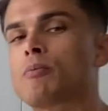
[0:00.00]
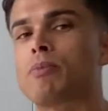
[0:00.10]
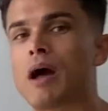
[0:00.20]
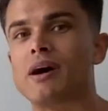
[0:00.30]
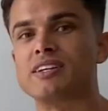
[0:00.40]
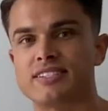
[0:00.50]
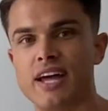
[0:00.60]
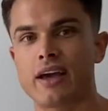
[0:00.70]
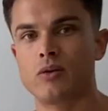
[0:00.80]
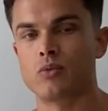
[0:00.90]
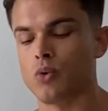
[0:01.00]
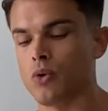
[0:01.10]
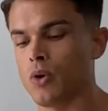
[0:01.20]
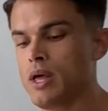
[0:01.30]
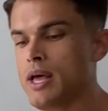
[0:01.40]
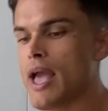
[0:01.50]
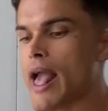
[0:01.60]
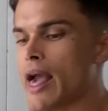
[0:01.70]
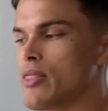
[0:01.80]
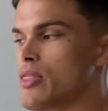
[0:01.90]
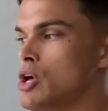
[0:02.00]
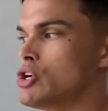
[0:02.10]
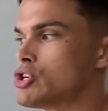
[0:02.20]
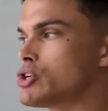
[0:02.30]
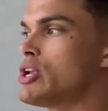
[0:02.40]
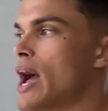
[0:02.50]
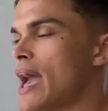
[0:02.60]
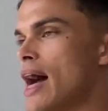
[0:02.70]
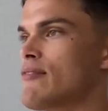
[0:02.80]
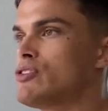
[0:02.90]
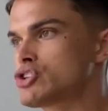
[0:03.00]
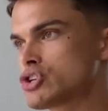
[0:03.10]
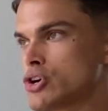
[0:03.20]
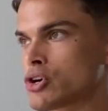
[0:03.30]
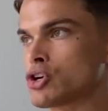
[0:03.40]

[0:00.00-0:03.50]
by my second rule. And should I have the sugar?